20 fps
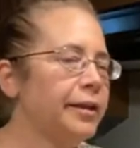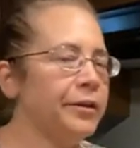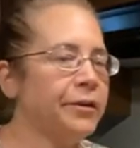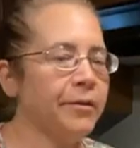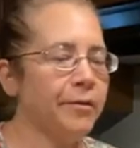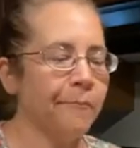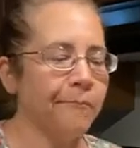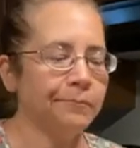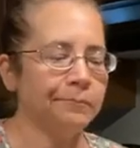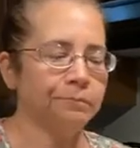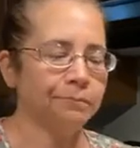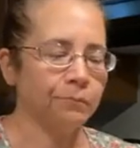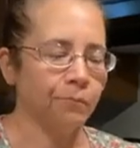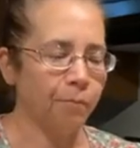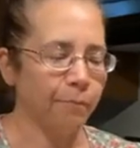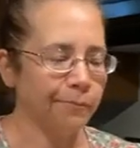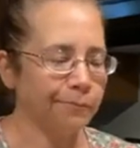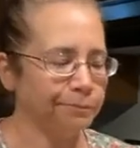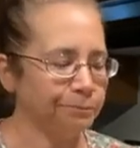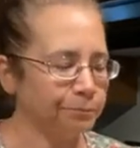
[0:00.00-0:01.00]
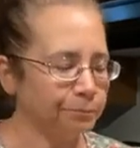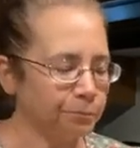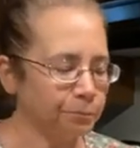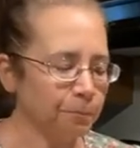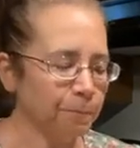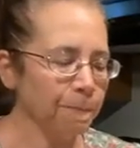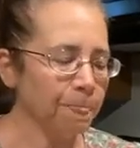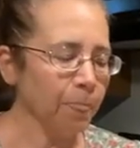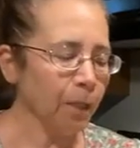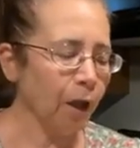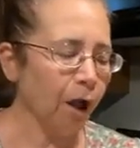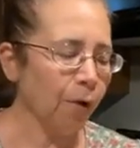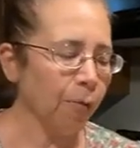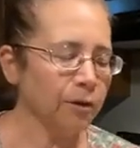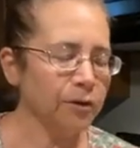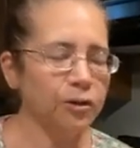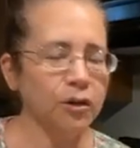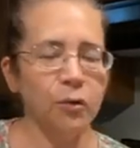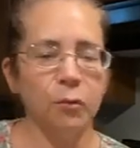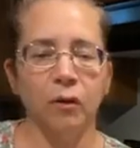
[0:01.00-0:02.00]
Hannah. I
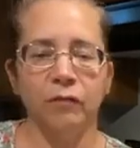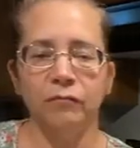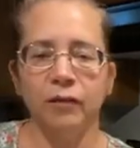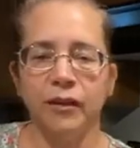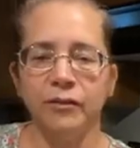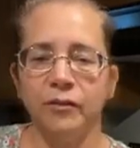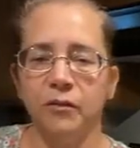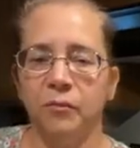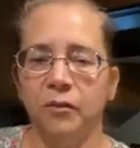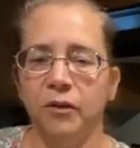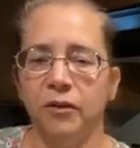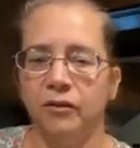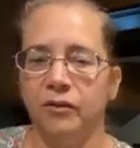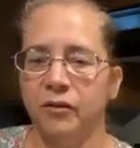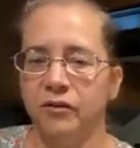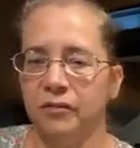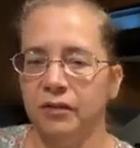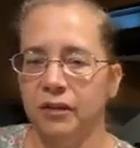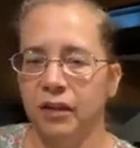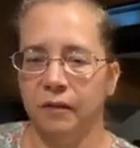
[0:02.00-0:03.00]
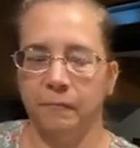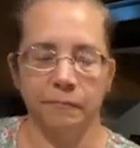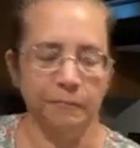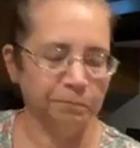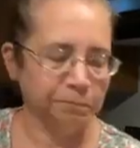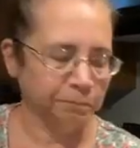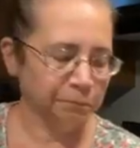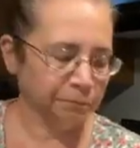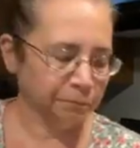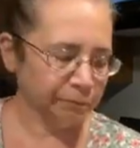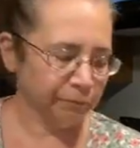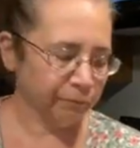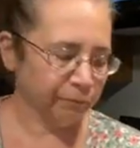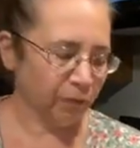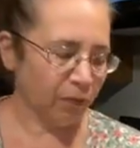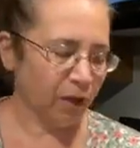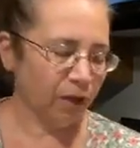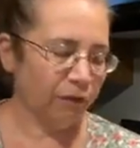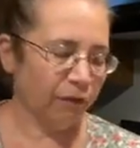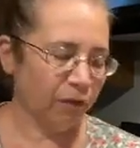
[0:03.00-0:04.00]
want to know what recipe you're using.
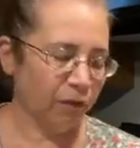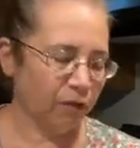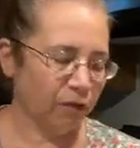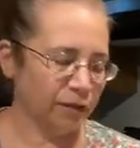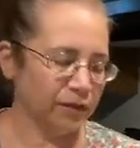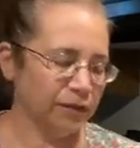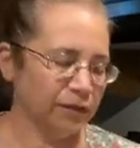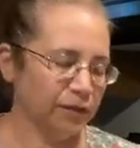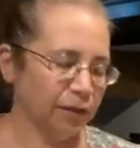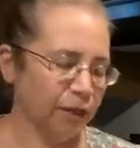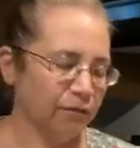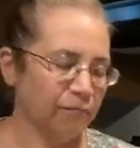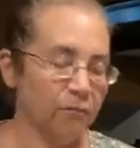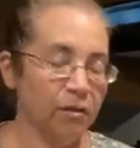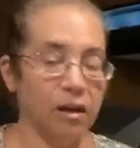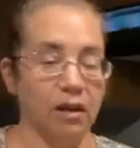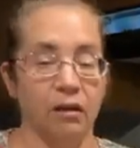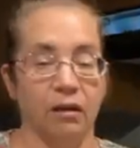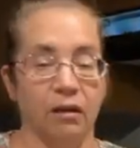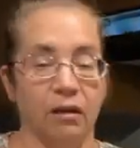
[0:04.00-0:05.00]
If you can send me.